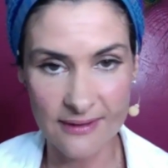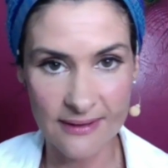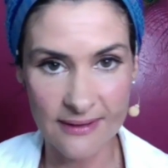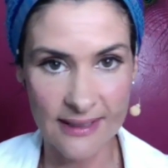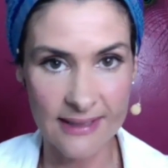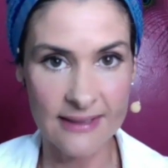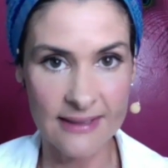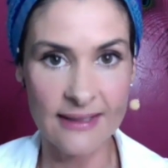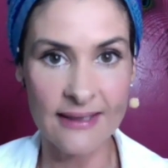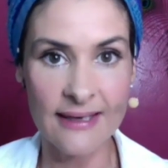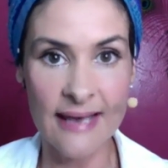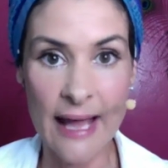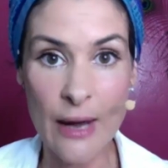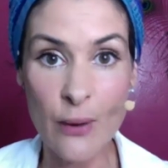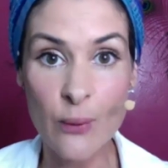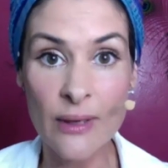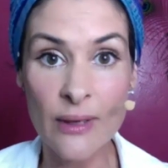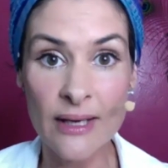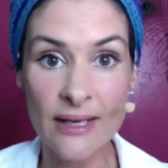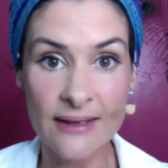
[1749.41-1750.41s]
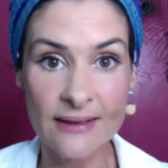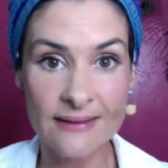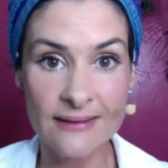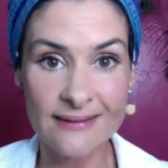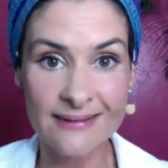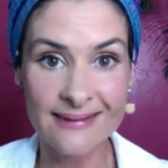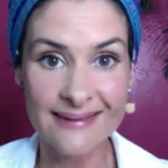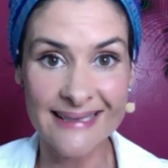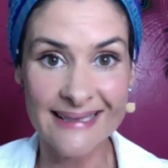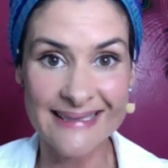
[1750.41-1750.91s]
in allowing
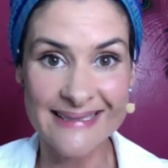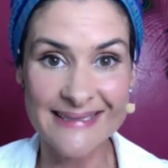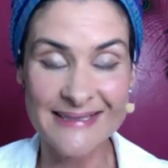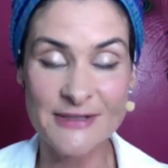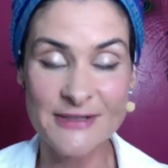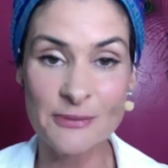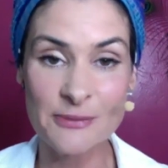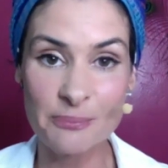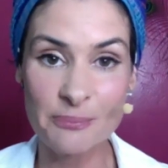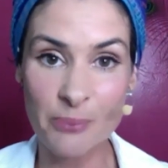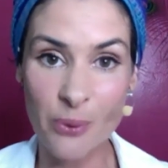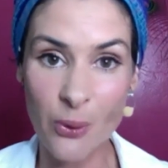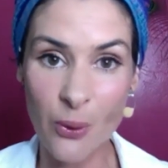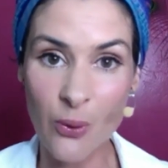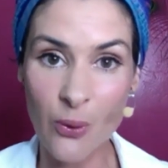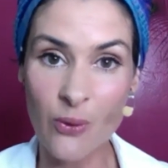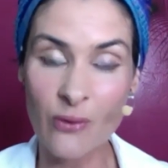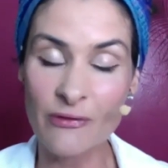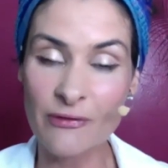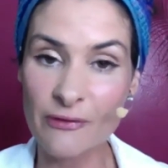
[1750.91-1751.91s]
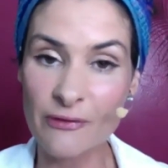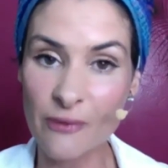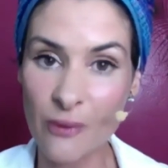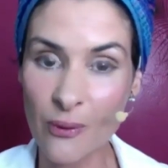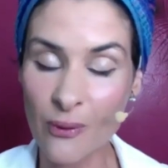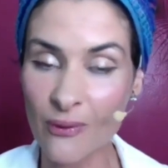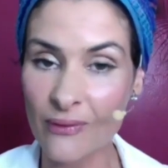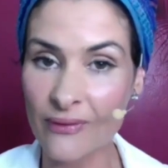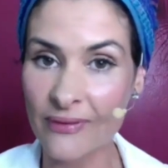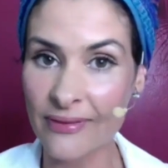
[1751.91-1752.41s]
it to pour
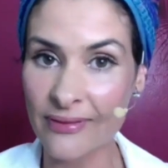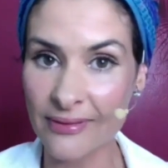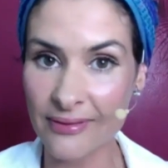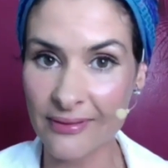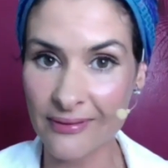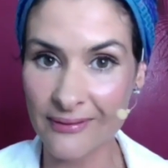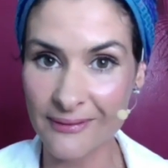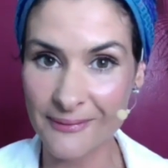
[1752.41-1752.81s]
forth?